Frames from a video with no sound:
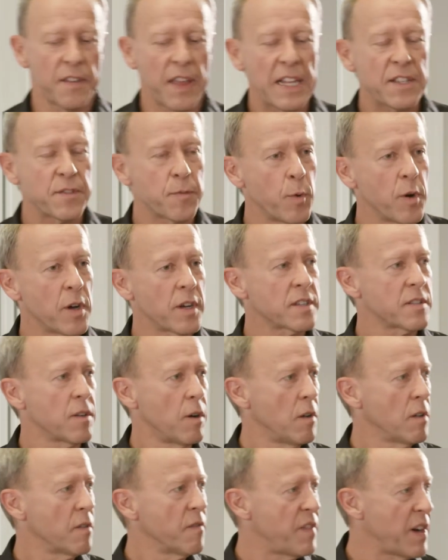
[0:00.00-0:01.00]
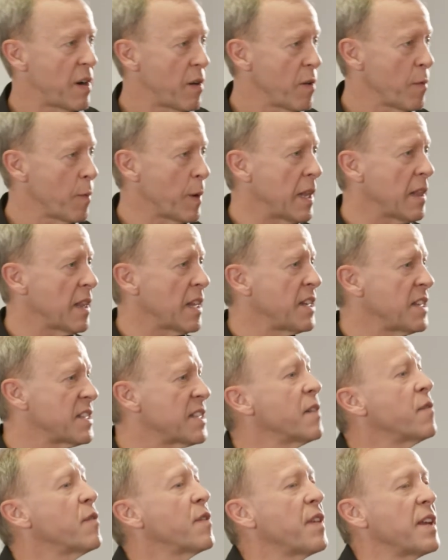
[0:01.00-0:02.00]
that works all very well, and
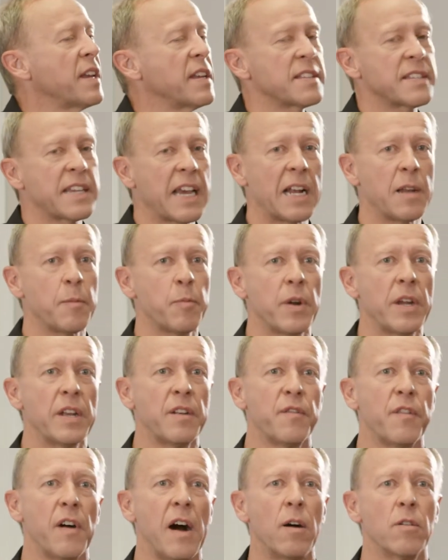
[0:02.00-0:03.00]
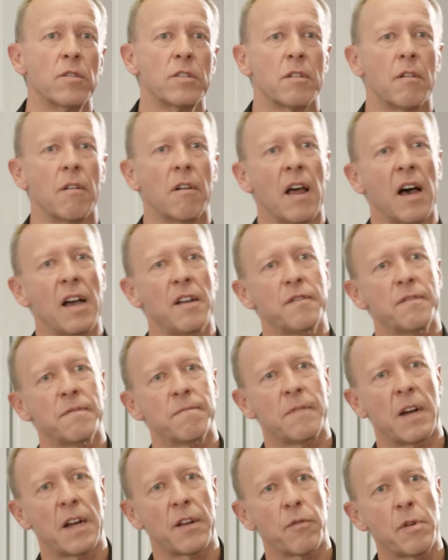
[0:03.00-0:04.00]
everything is calibrated for outdoor life.
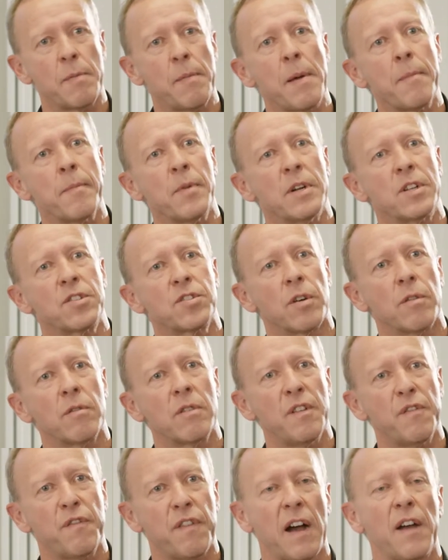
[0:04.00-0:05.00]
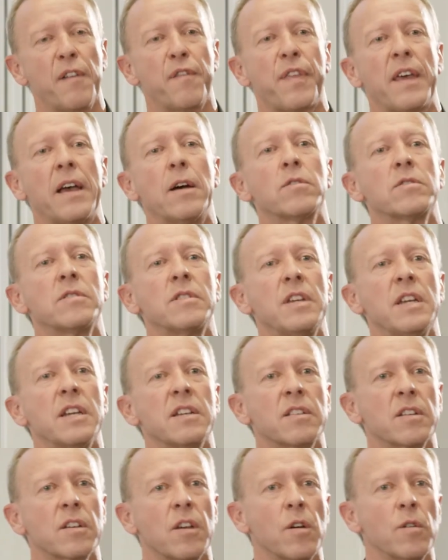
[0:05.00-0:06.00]
And remember, it's only five thousand
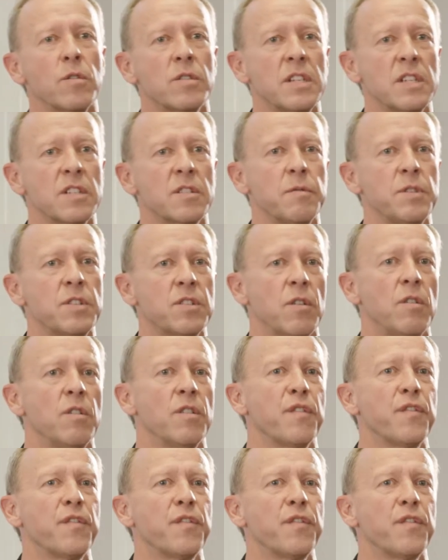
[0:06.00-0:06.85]
years ago since we saw the